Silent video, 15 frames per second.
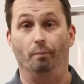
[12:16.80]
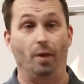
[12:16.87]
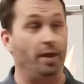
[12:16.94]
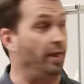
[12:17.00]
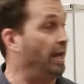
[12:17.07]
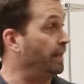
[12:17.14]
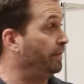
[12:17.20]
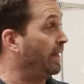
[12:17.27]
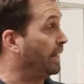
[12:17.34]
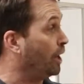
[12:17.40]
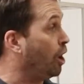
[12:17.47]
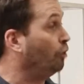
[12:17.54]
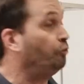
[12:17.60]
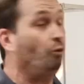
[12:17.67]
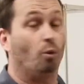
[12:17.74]
That
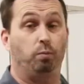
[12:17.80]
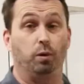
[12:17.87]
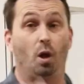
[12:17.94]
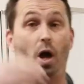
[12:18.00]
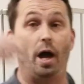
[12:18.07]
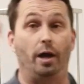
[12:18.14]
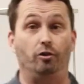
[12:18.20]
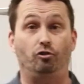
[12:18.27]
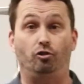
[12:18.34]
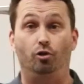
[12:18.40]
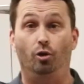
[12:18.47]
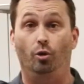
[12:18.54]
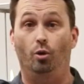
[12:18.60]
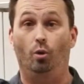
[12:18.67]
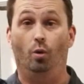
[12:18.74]
also applies
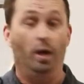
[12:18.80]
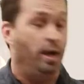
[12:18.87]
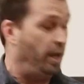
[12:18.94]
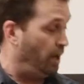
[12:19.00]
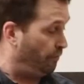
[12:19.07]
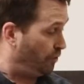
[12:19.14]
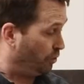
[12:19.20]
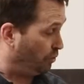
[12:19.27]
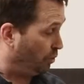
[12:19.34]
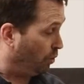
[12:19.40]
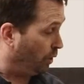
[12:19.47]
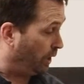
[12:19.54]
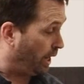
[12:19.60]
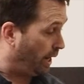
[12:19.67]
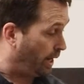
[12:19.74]
to if you're
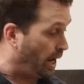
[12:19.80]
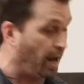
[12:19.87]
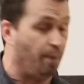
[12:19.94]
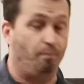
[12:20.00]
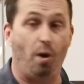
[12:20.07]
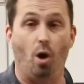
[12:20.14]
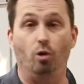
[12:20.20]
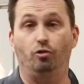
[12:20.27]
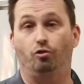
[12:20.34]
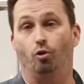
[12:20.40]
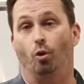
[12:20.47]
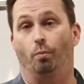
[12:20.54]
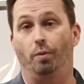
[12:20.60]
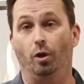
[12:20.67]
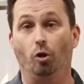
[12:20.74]
doing a post
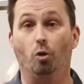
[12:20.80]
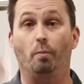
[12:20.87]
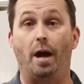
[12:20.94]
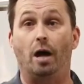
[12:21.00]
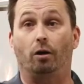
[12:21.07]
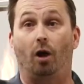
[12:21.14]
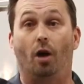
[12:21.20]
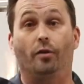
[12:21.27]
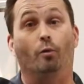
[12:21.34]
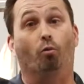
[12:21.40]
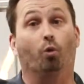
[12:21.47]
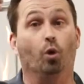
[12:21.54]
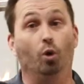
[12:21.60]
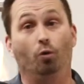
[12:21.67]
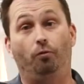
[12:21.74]
or a pillar mount on the
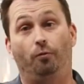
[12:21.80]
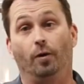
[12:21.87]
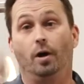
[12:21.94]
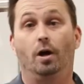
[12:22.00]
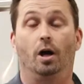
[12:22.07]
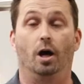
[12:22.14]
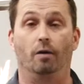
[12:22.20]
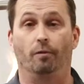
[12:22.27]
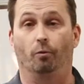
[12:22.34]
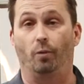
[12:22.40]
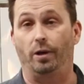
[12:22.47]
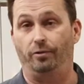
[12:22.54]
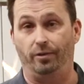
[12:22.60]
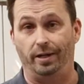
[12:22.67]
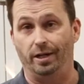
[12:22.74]
roof of a
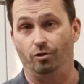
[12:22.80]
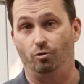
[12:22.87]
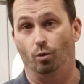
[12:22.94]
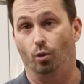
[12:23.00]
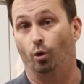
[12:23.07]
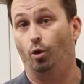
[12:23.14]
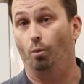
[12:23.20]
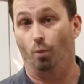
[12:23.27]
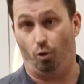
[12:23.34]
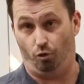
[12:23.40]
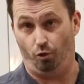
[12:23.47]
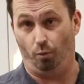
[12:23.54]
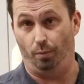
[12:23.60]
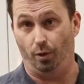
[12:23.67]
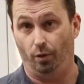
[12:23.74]
residential or
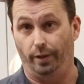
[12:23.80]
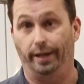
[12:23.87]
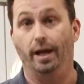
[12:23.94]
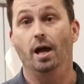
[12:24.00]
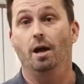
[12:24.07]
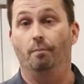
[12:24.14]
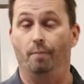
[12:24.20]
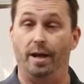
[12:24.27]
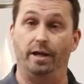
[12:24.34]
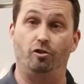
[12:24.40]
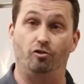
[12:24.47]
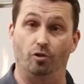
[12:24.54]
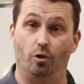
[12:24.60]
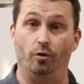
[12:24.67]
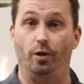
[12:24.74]
commercial building. Make
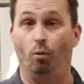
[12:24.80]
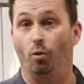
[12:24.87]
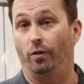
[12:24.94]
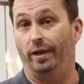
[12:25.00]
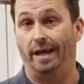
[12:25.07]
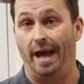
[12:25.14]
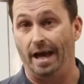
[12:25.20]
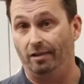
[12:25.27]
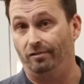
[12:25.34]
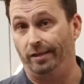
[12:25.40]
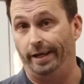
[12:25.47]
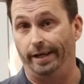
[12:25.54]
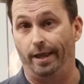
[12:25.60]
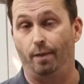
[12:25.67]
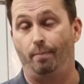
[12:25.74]
sure that where the gas
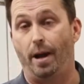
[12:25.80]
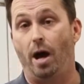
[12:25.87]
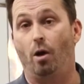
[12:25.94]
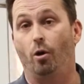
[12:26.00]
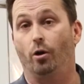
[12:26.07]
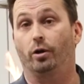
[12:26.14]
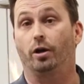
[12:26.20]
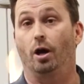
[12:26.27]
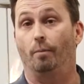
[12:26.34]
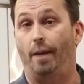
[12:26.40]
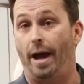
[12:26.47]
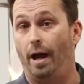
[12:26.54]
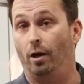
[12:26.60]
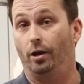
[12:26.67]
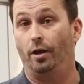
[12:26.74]
line and the power come
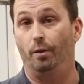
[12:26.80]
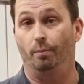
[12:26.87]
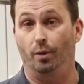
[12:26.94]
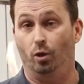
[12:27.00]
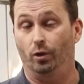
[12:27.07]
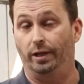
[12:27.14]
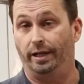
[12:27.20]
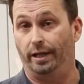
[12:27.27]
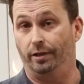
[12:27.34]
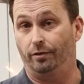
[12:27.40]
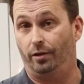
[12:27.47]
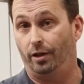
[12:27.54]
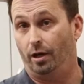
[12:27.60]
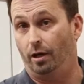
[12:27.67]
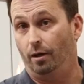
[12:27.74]
out of the building into
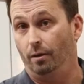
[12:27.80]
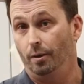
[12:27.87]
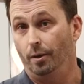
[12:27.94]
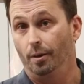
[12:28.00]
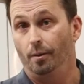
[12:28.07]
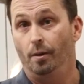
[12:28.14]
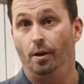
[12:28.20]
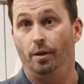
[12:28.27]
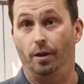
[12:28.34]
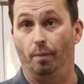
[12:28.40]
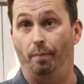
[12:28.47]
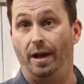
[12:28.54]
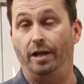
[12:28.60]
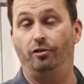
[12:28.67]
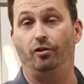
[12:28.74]
the
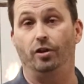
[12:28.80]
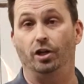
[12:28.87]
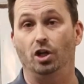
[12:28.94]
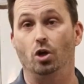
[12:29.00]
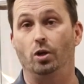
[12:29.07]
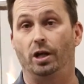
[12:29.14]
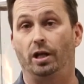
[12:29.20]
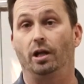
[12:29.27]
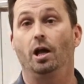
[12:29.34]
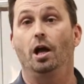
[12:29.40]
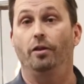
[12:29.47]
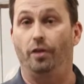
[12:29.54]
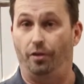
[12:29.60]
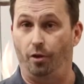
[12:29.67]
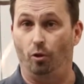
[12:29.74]
base of the unit,
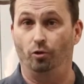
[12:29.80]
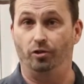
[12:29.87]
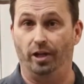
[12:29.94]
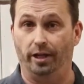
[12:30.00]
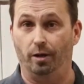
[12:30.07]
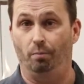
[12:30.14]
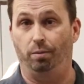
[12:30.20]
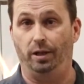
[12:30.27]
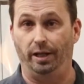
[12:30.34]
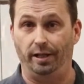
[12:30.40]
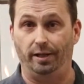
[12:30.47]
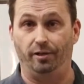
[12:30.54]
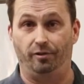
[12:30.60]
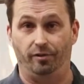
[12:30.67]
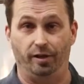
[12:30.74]
that those get
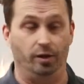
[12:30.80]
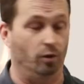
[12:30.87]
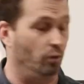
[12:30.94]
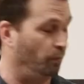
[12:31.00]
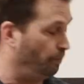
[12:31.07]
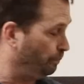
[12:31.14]
completely sealed.